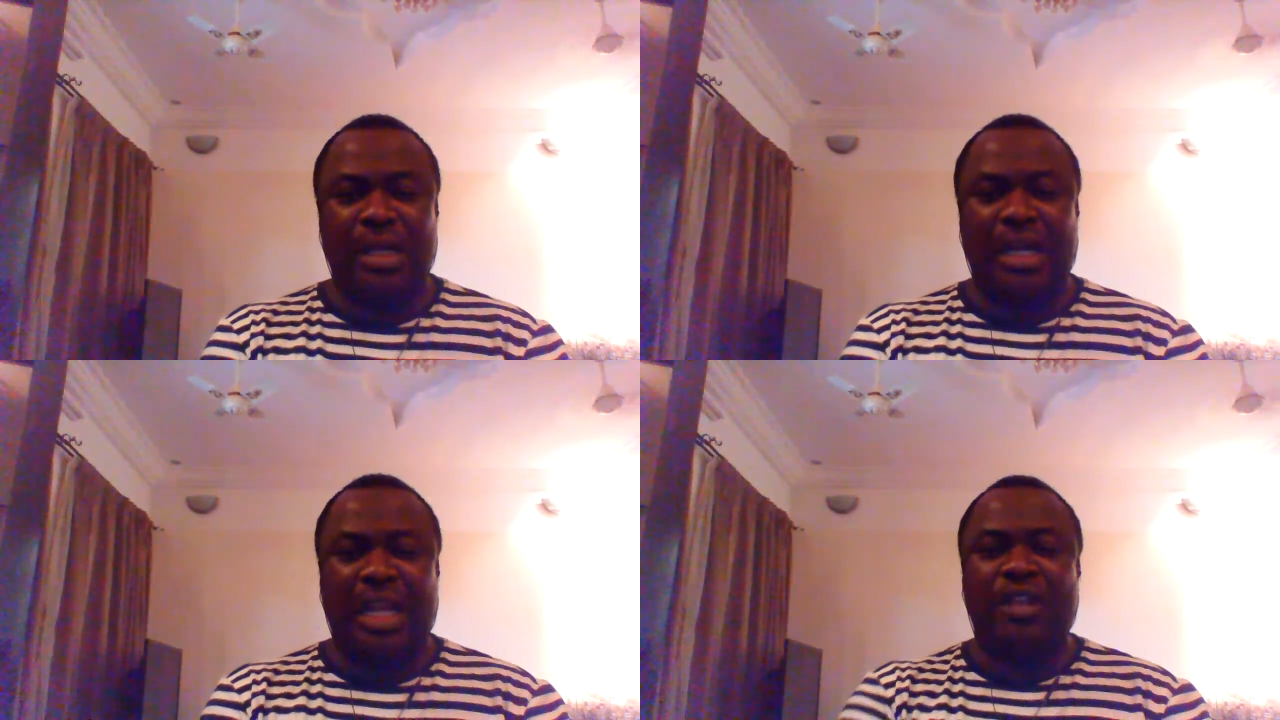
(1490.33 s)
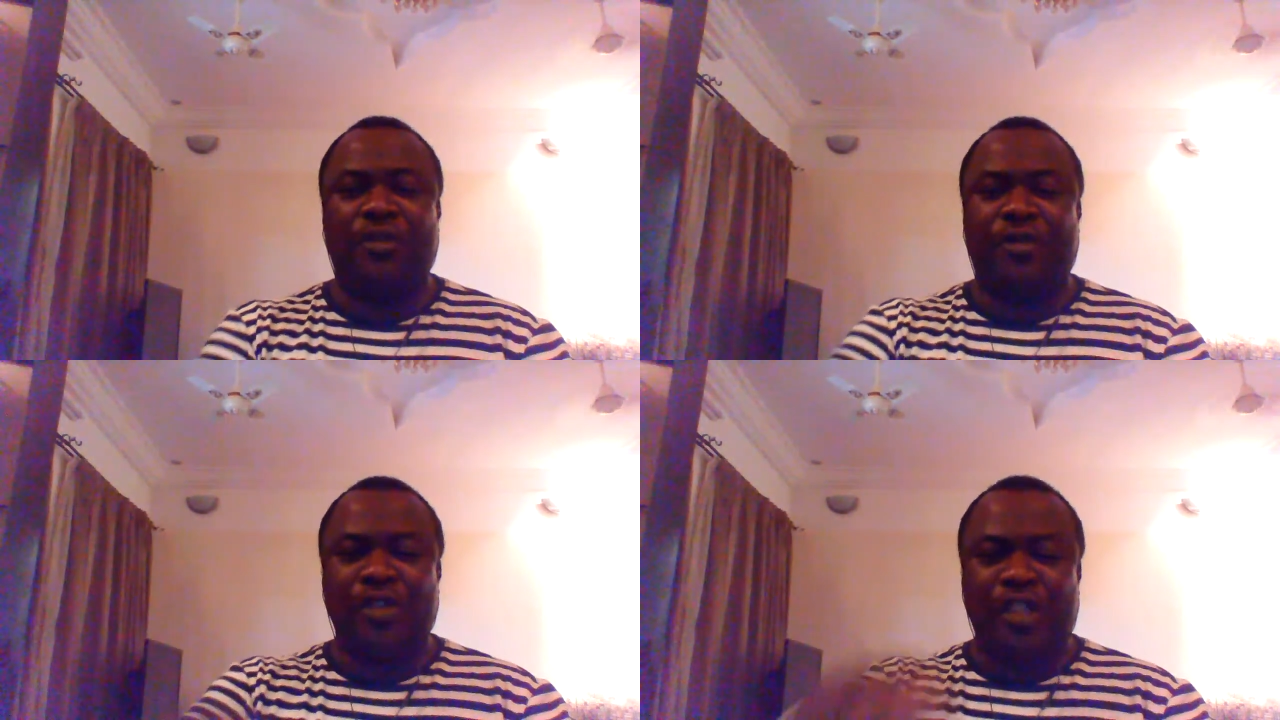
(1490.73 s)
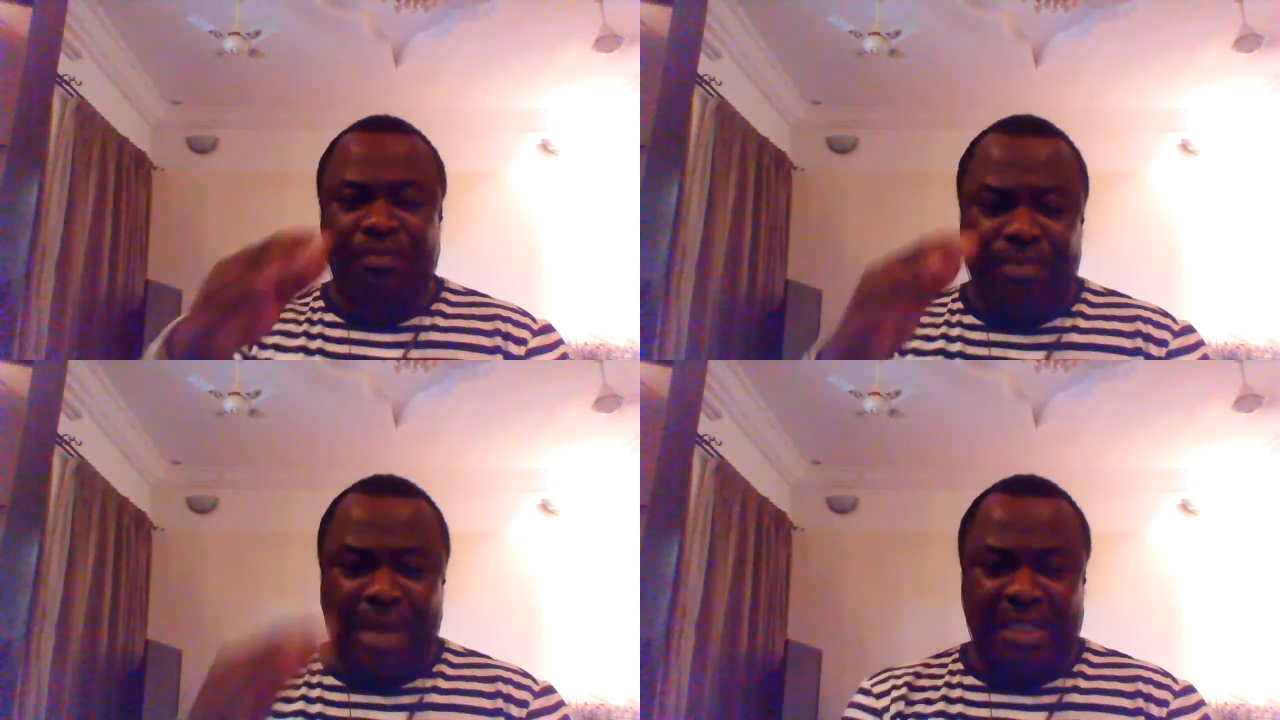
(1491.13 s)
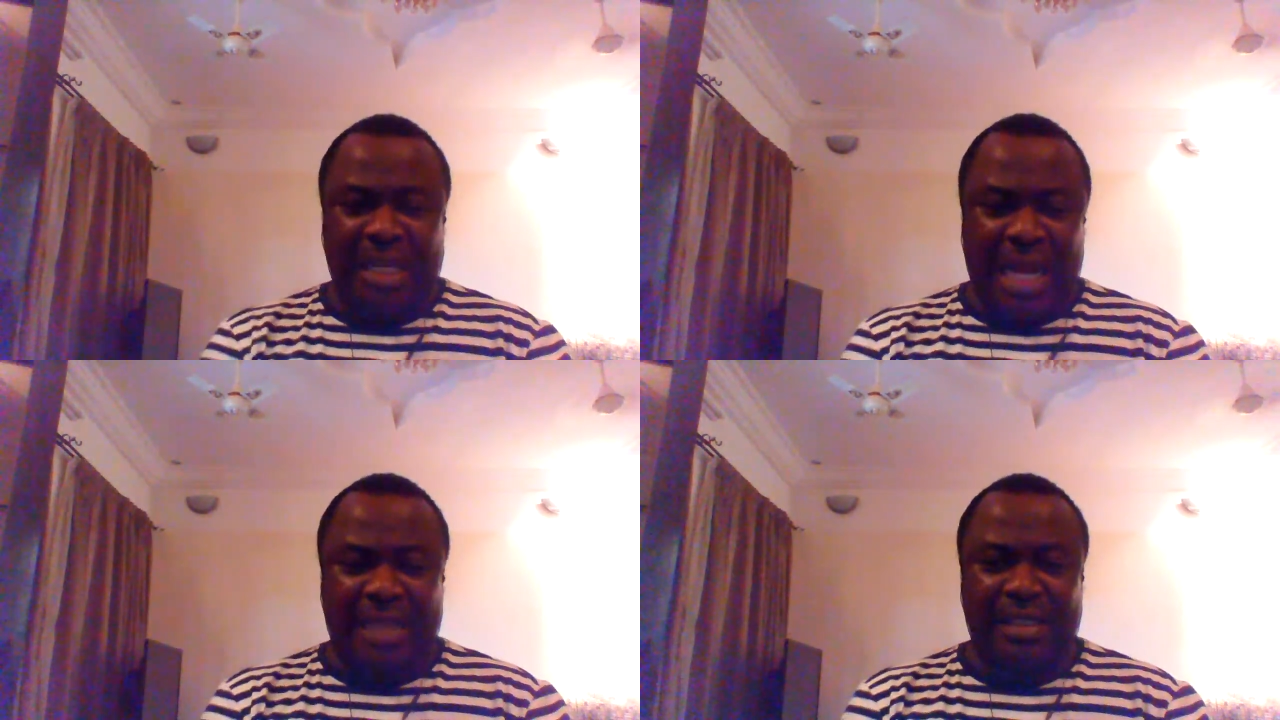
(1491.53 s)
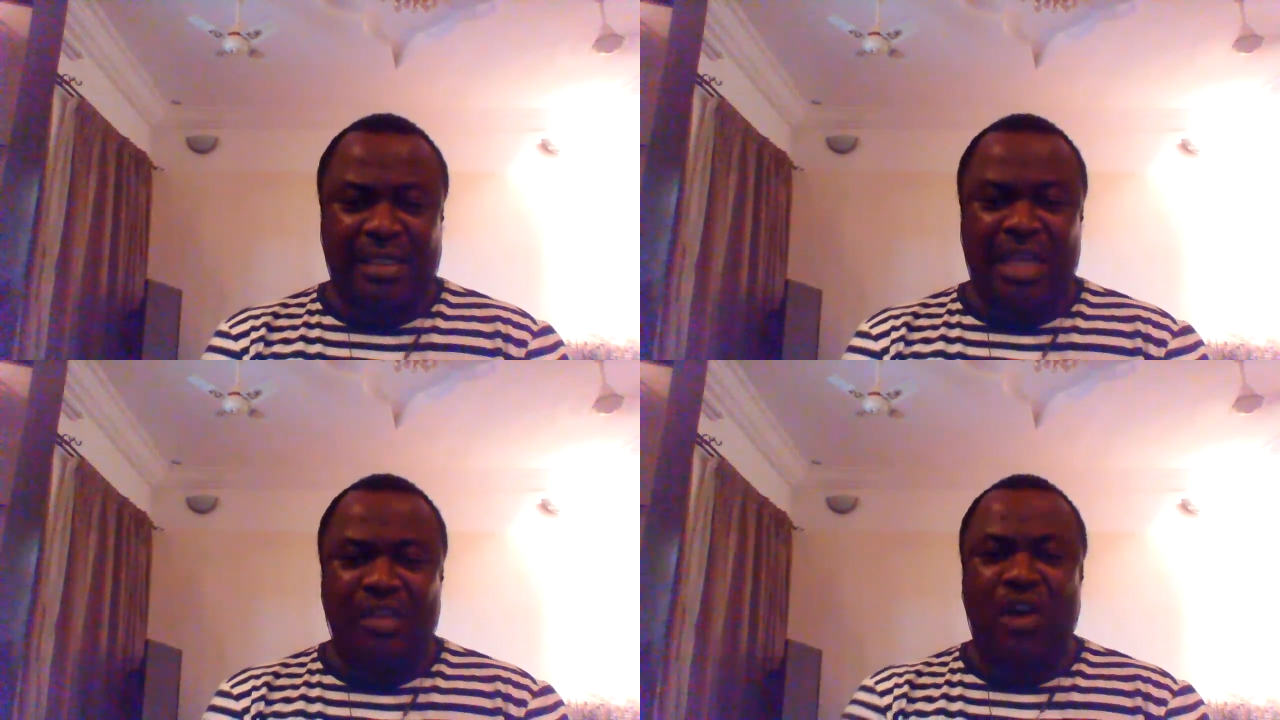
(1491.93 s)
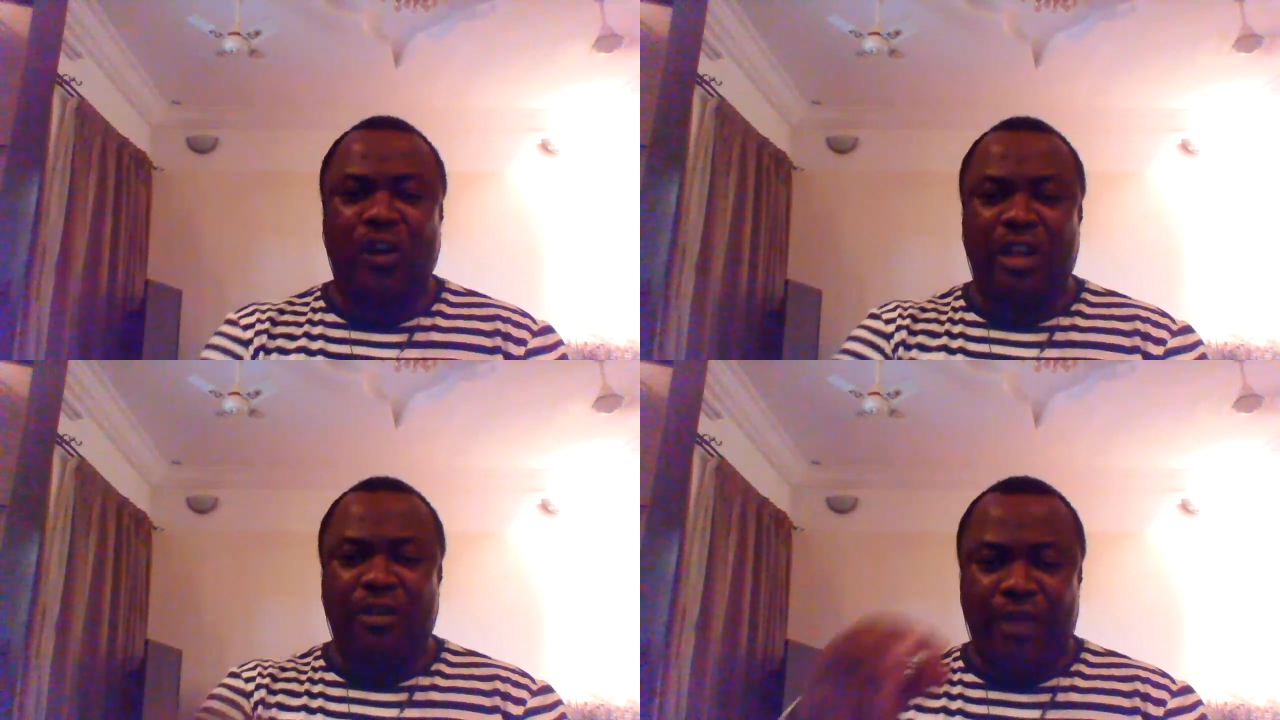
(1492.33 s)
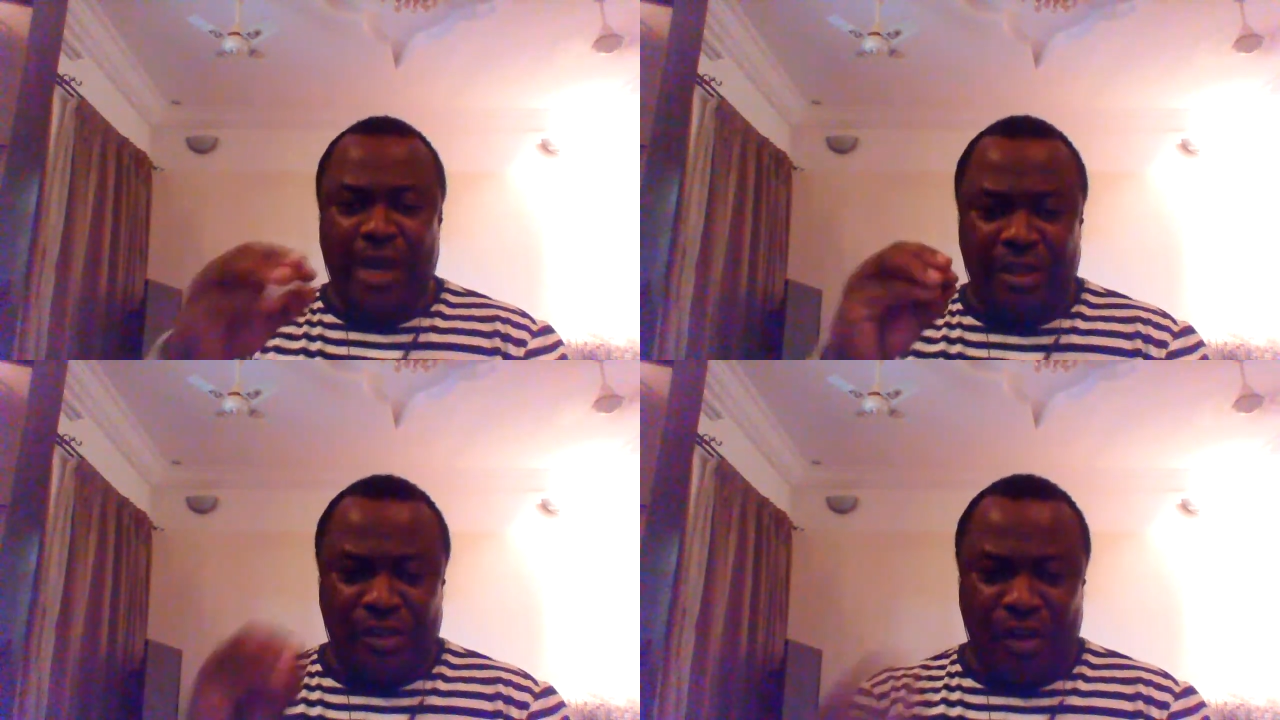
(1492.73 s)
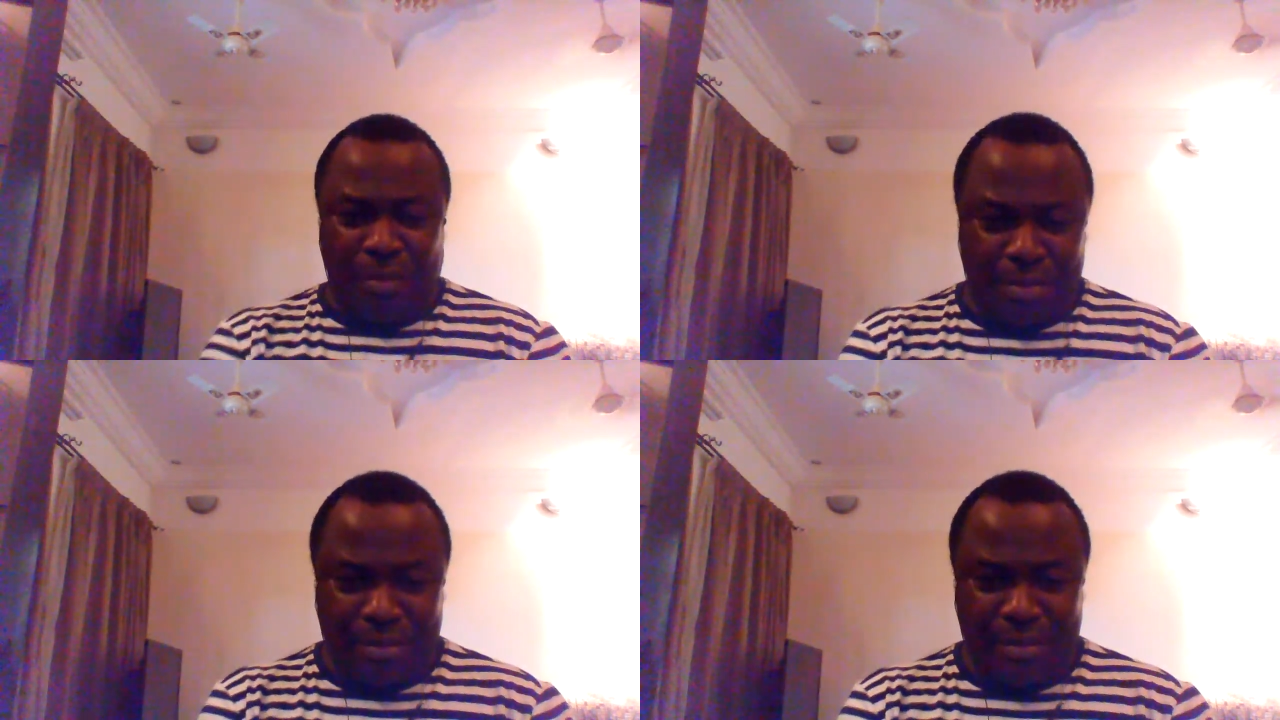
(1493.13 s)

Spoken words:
that if you specialize and you're looking for a job,